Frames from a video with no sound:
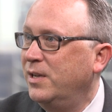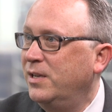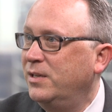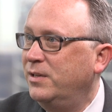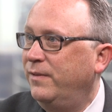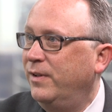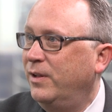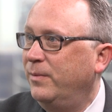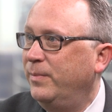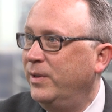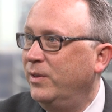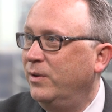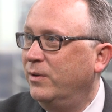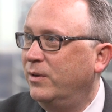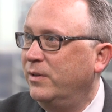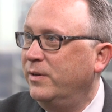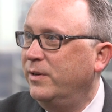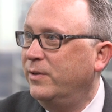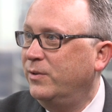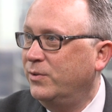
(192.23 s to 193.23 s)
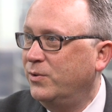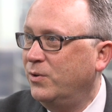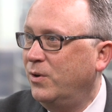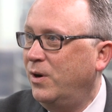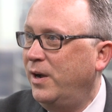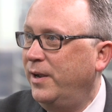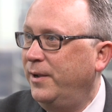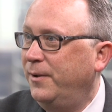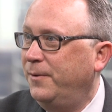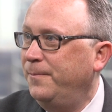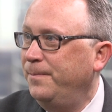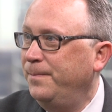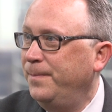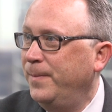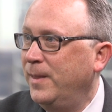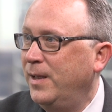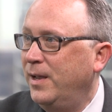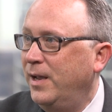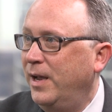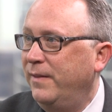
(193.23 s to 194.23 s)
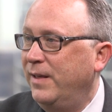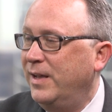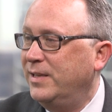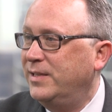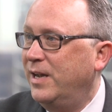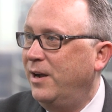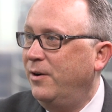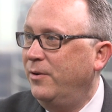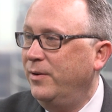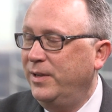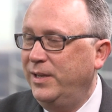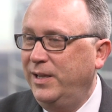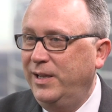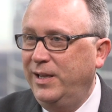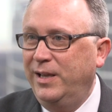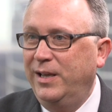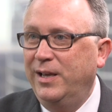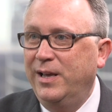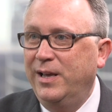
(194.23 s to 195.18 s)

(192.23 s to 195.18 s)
developing their clinical trial. And that's how he,